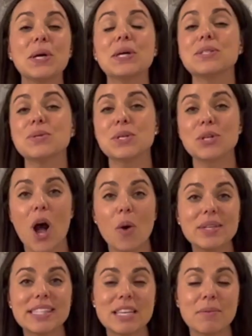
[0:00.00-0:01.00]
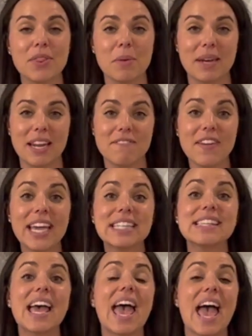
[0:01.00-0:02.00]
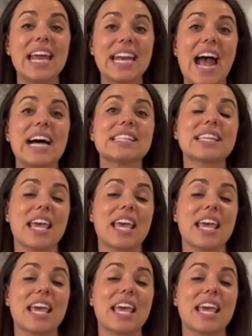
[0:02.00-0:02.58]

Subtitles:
So you can always email them in advance and ask